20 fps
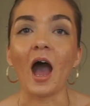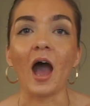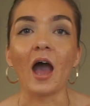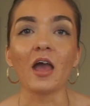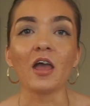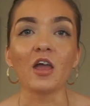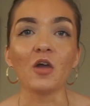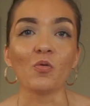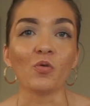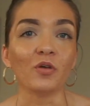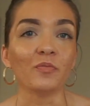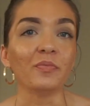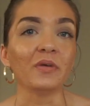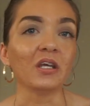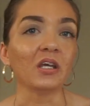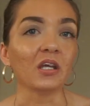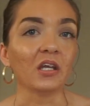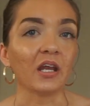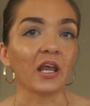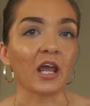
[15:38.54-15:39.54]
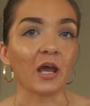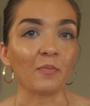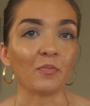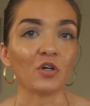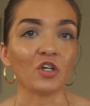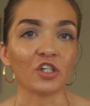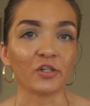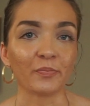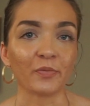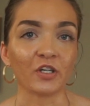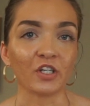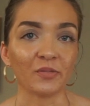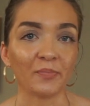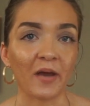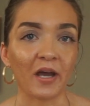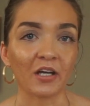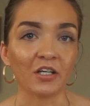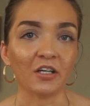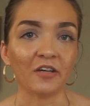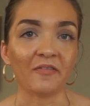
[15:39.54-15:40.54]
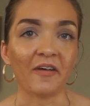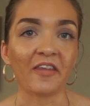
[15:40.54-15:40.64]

it would be in Amber's perspective.